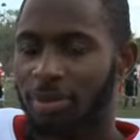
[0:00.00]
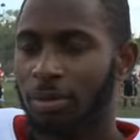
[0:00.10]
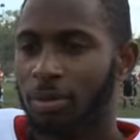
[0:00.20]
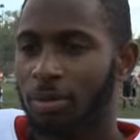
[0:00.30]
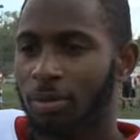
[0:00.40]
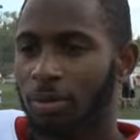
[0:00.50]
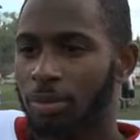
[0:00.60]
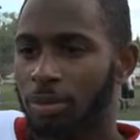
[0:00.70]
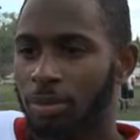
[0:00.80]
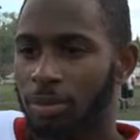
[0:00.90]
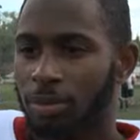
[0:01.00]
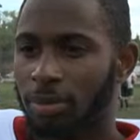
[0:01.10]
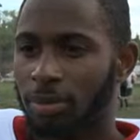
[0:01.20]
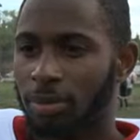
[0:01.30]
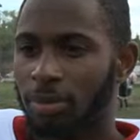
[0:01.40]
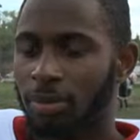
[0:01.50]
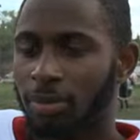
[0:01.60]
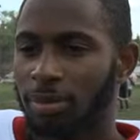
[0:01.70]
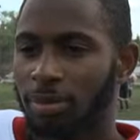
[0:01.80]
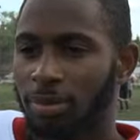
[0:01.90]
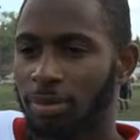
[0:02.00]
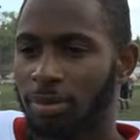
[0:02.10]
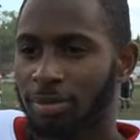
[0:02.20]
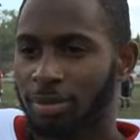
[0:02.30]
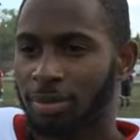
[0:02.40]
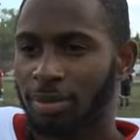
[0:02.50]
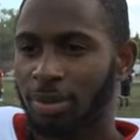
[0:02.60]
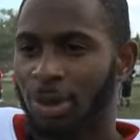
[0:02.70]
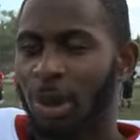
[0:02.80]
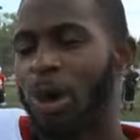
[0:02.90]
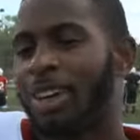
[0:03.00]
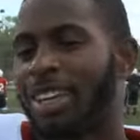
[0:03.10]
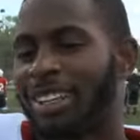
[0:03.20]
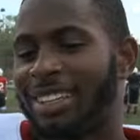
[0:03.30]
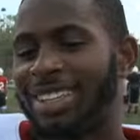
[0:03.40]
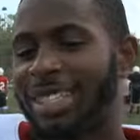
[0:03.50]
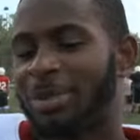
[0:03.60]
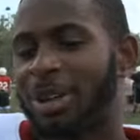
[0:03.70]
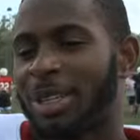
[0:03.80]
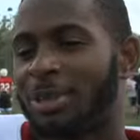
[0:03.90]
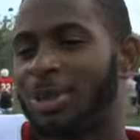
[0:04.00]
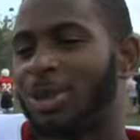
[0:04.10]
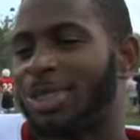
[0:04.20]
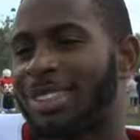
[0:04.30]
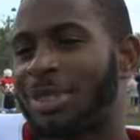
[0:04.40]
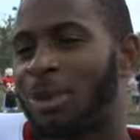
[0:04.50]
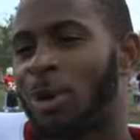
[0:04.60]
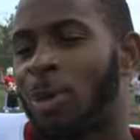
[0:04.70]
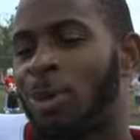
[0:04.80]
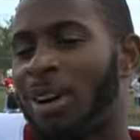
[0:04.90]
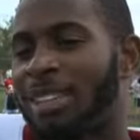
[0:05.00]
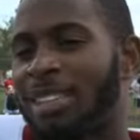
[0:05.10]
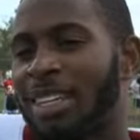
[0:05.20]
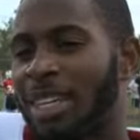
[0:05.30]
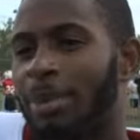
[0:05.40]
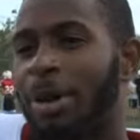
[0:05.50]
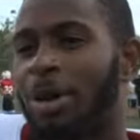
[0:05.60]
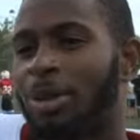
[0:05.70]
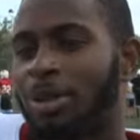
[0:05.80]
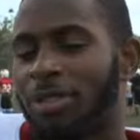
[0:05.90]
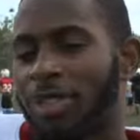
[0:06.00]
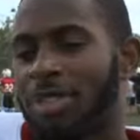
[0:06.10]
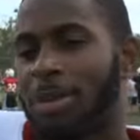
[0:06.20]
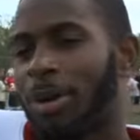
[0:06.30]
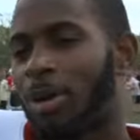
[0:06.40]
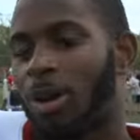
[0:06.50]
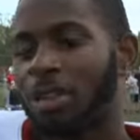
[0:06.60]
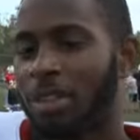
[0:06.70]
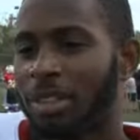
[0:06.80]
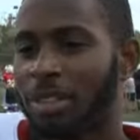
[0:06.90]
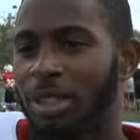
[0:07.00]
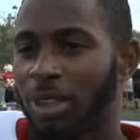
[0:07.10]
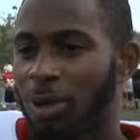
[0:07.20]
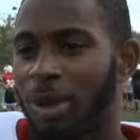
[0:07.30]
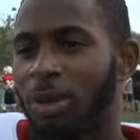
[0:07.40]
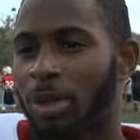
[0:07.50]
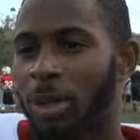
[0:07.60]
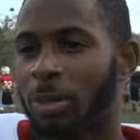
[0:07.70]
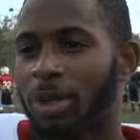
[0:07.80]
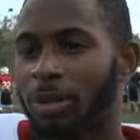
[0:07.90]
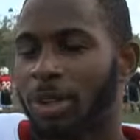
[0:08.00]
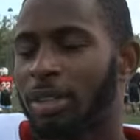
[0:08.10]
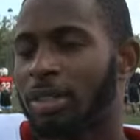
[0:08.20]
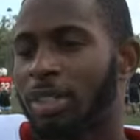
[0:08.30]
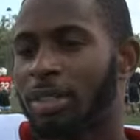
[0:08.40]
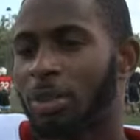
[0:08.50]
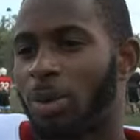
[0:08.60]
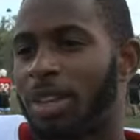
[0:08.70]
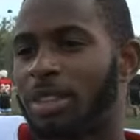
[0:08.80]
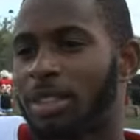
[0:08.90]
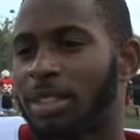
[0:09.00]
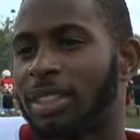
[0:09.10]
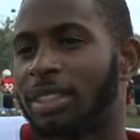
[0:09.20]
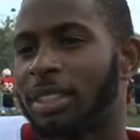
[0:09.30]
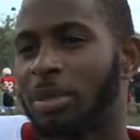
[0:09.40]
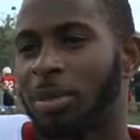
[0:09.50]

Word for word: So now is it about continuing the good streak? Oh yeah, it's just about keep scoring, keep scoring points, get better on defense, get better on offense. We're gonna keep playing. We understand the Dwenger's still a good team.